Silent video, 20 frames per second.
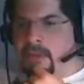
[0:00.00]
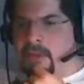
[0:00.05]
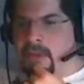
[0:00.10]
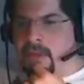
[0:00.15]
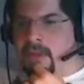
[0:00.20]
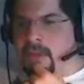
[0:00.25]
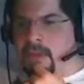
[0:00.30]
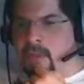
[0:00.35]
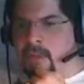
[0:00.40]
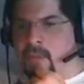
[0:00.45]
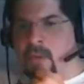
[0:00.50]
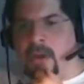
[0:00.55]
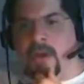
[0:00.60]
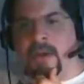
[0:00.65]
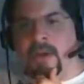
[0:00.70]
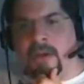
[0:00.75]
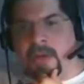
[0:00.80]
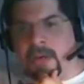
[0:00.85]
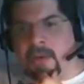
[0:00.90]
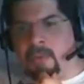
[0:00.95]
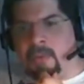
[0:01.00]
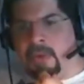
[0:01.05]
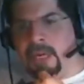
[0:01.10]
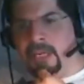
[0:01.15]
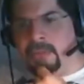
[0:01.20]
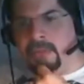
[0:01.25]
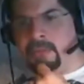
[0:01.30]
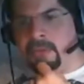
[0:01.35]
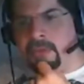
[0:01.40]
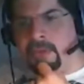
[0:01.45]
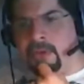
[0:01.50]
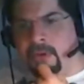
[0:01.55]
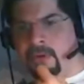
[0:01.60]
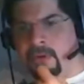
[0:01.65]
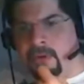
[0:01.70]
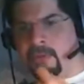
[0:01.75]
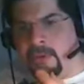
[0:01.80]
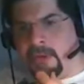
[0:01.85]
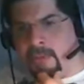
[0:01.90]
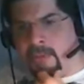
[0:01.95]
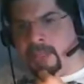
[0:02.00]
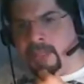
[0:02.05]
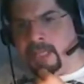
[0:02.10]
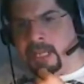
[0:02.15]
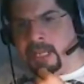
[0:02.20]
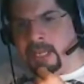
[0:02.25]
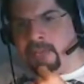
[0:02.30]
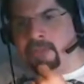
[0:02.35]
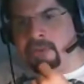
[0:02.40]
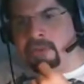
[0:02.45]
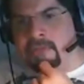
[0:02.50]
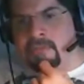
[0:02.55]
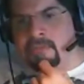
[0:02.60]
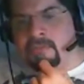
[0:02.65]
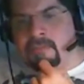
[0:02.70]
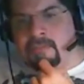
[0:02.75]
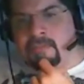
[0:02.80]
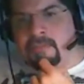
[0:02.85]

The warden agrees with your recommendation